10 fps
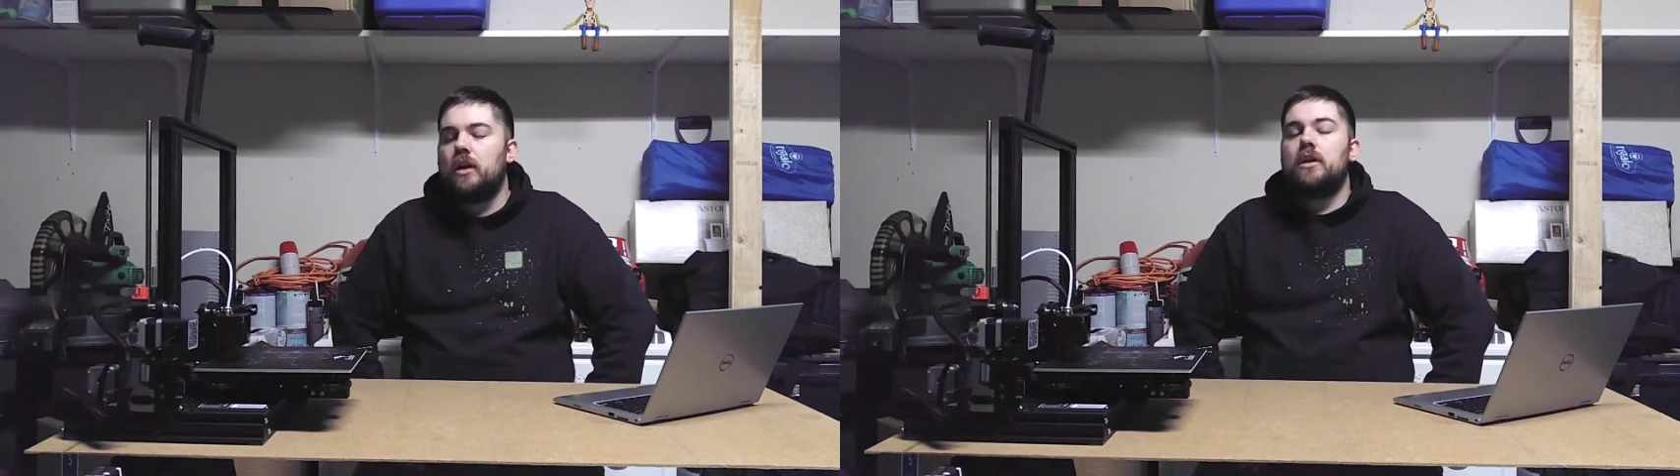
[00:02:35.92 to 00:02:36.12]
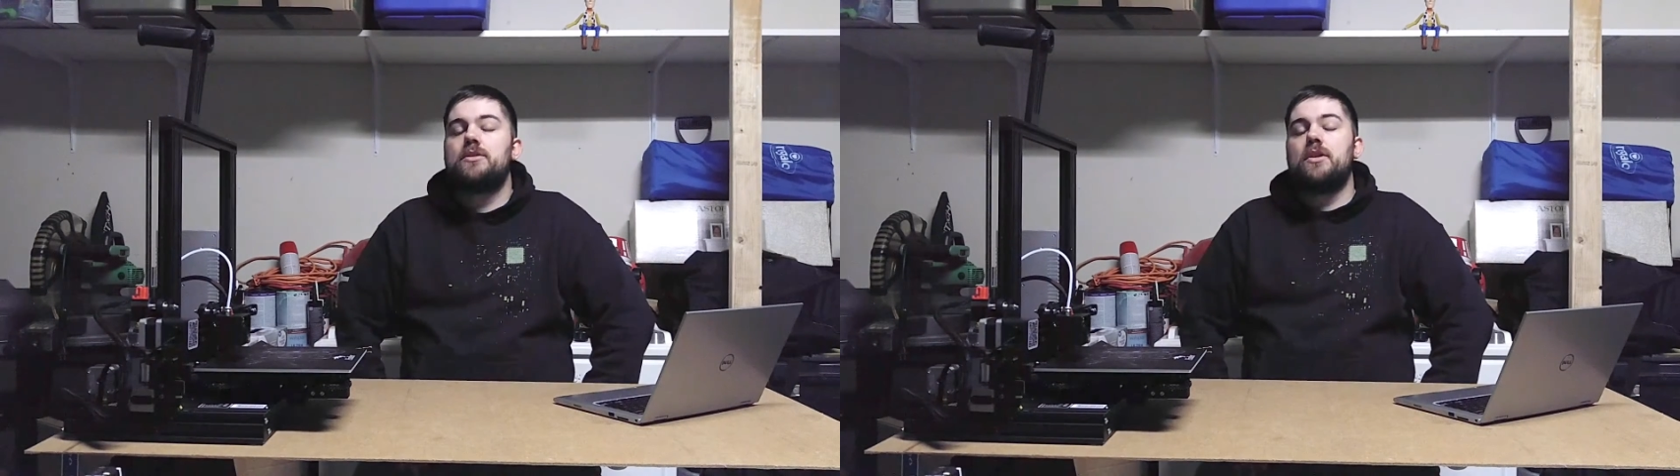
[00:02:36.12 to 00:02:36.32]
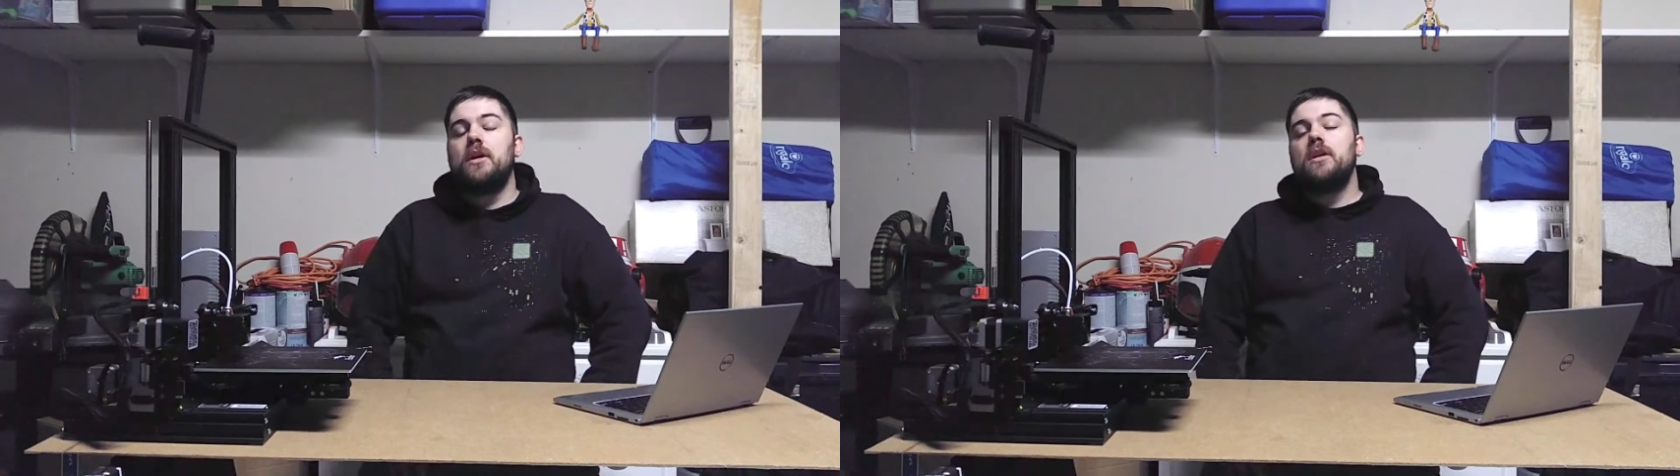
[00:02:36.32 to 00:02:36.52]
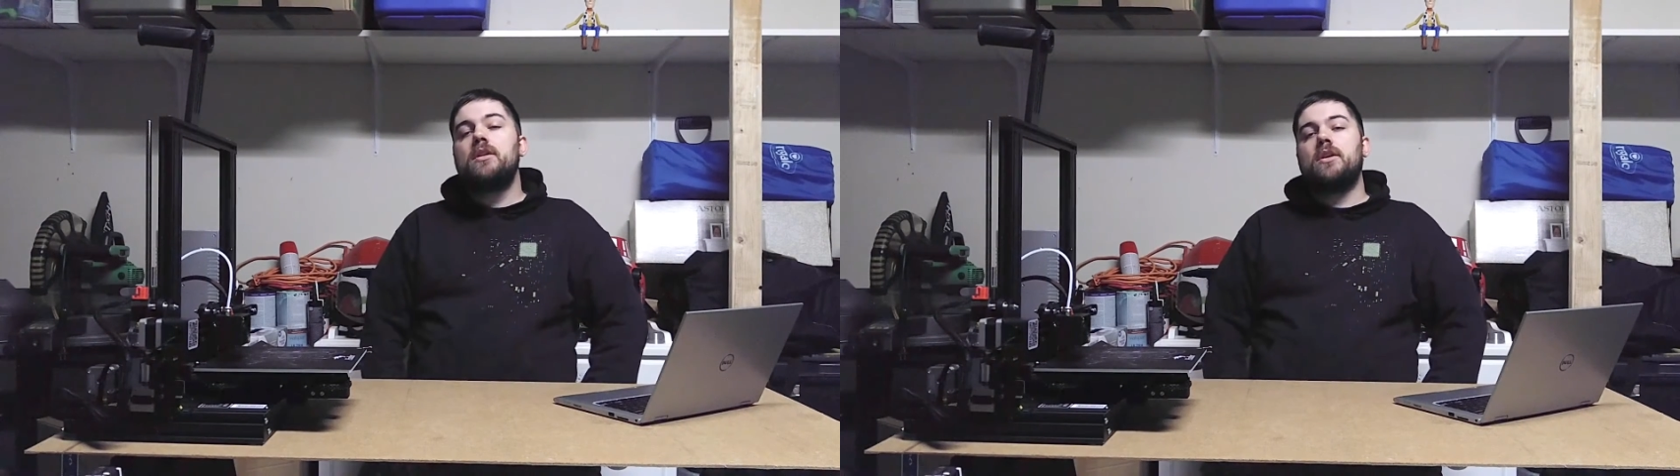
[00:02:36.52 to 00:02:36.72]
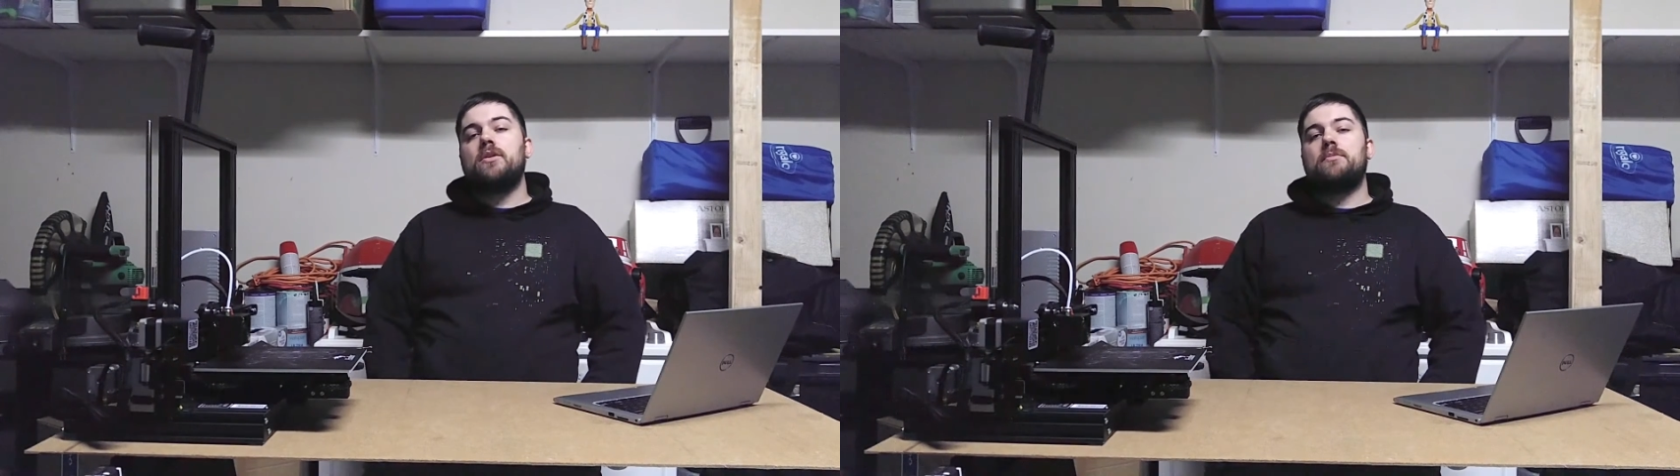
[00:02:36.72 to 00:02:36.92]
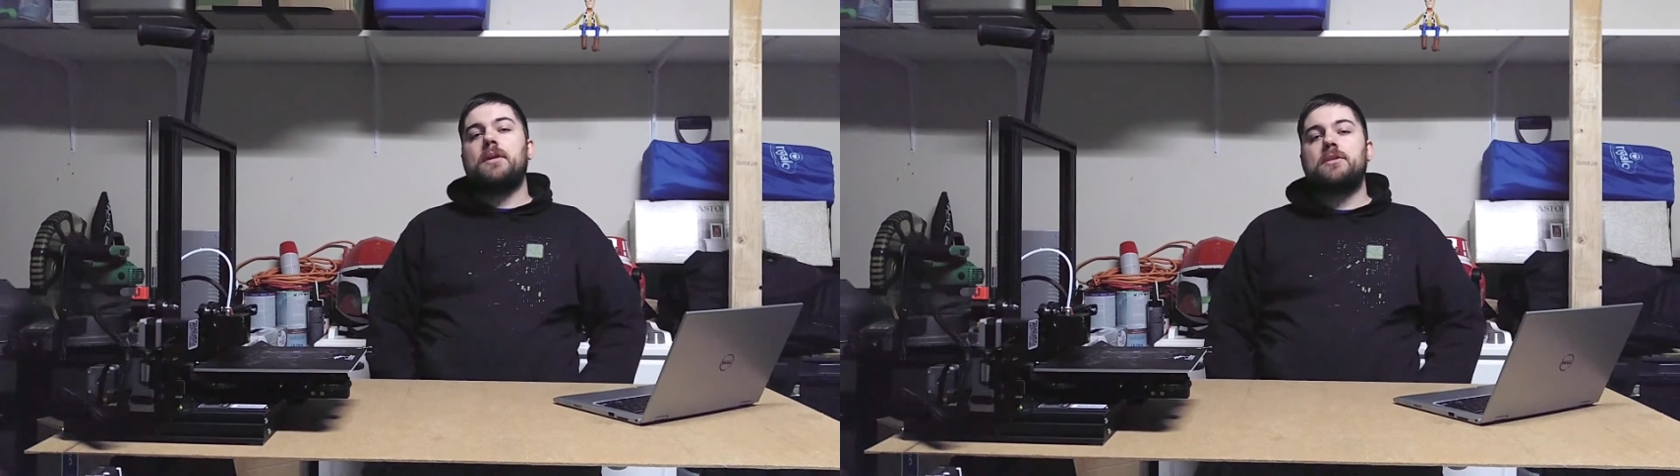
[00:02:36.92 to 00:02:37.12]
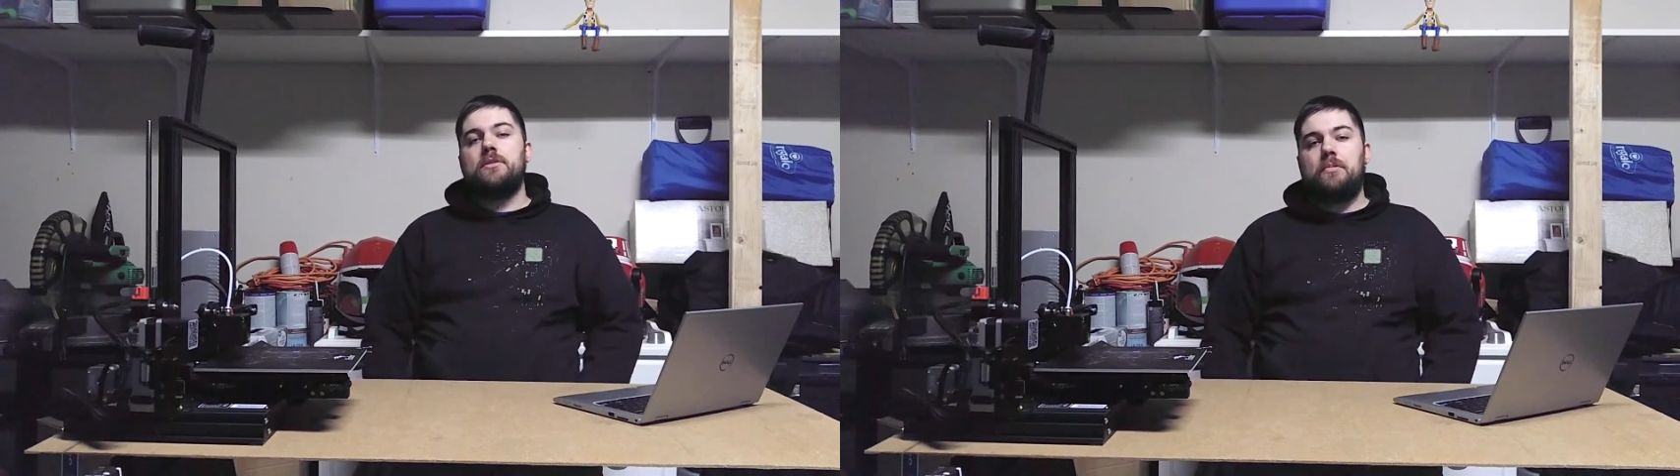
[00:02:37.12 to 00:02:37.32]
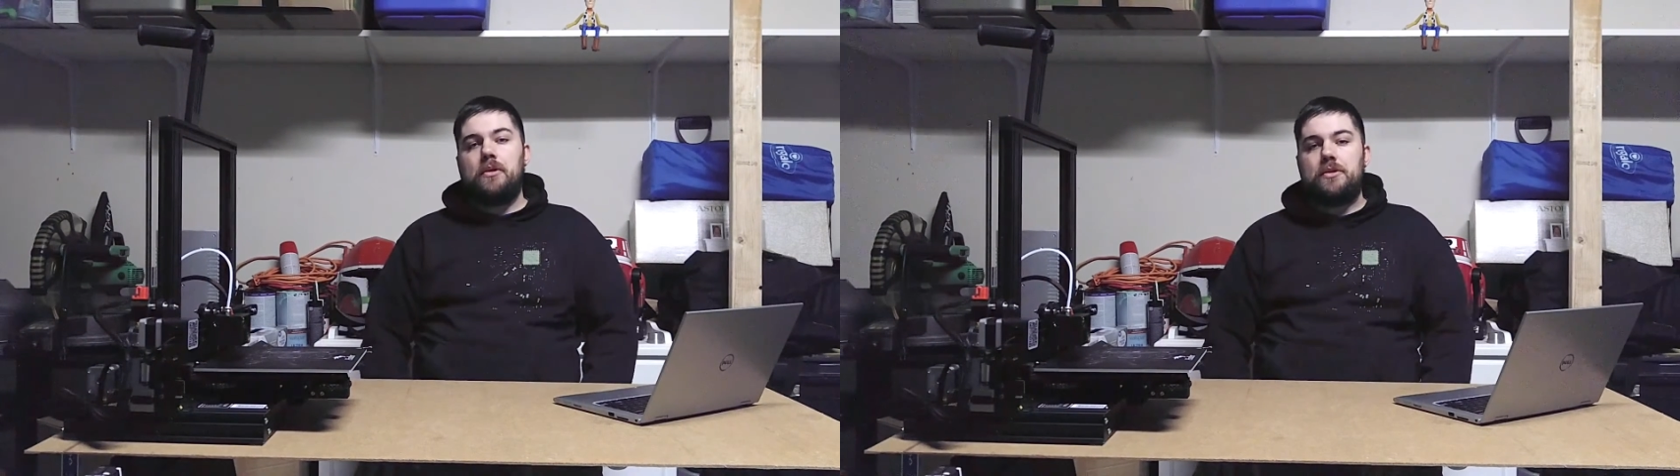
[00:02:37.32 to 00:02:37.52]
So now that you know the
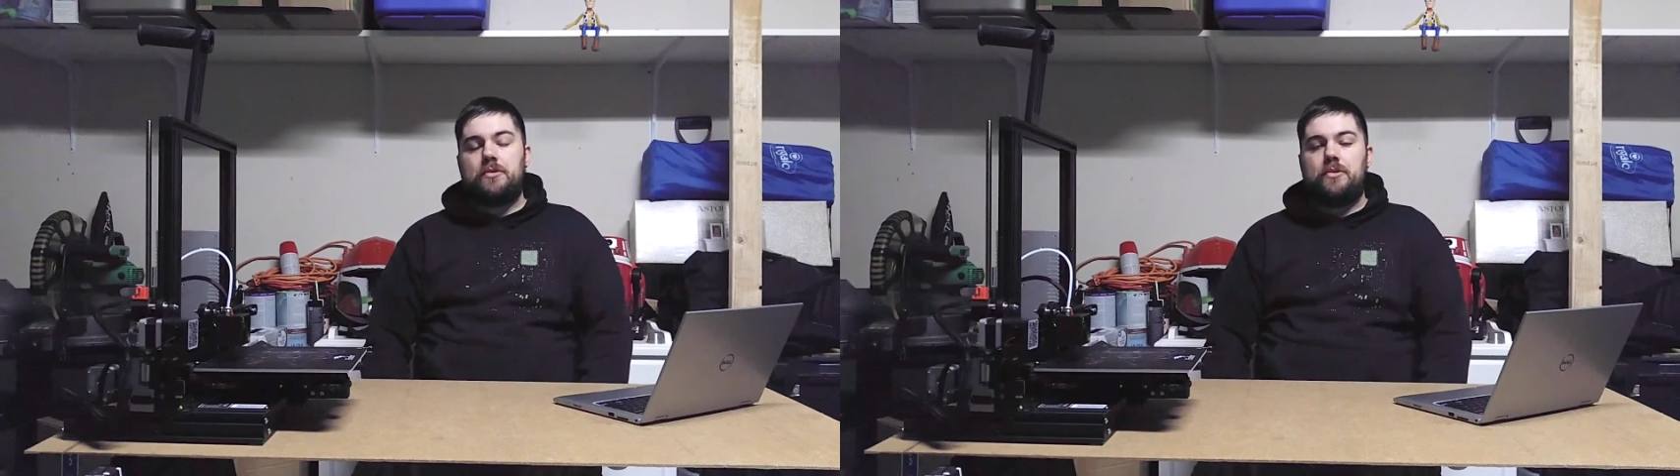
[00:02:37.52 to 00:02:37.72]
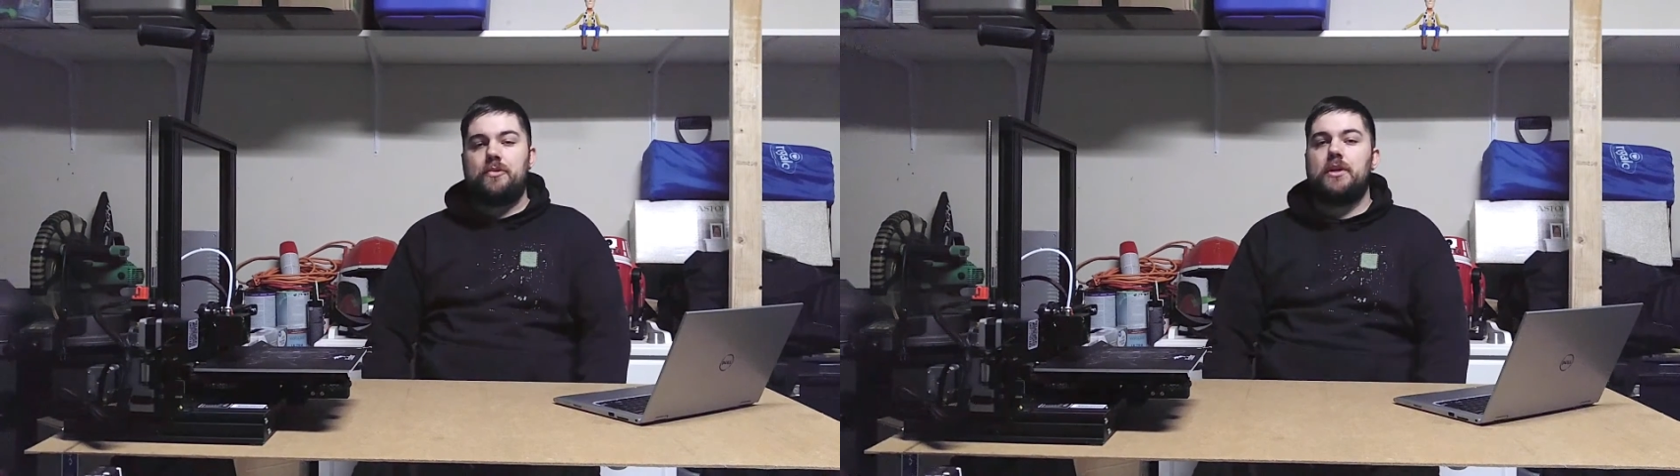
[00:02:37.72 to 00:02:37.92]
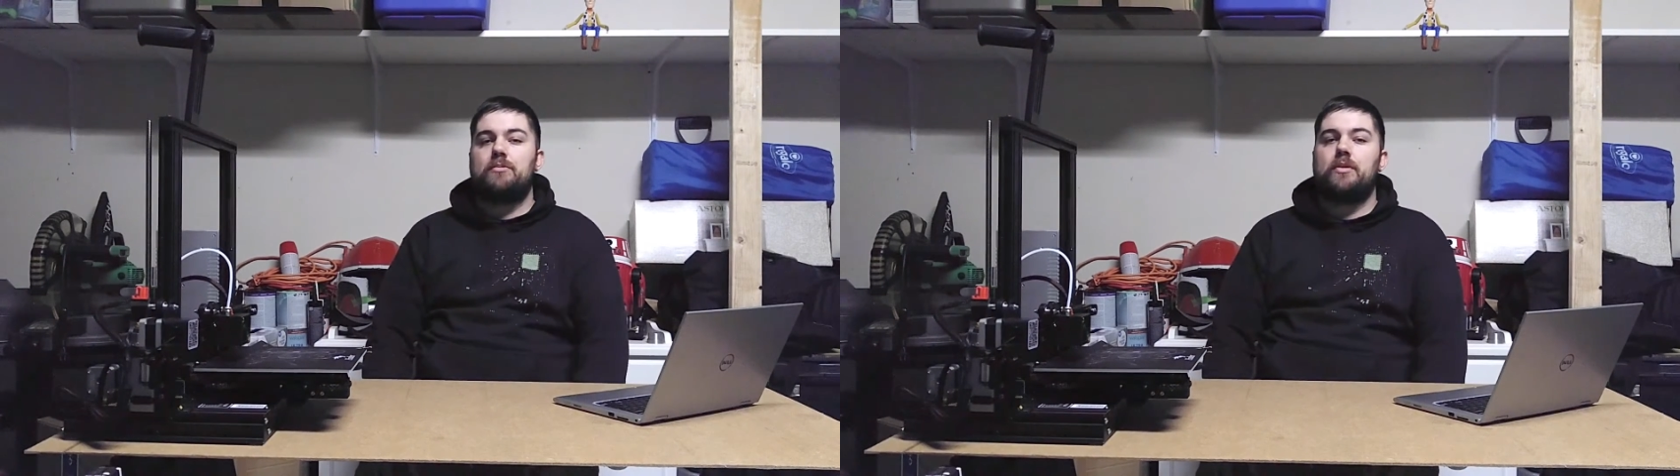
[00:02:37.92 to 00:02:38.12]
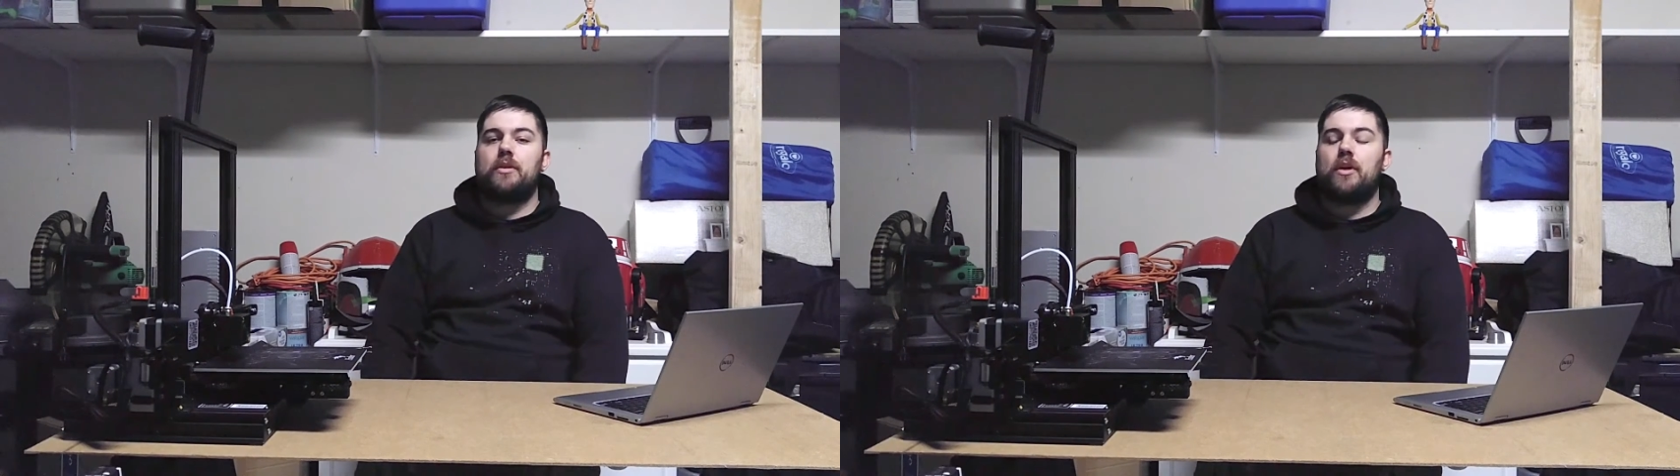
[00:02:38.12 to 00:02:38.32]
basic parts to a 3D printer,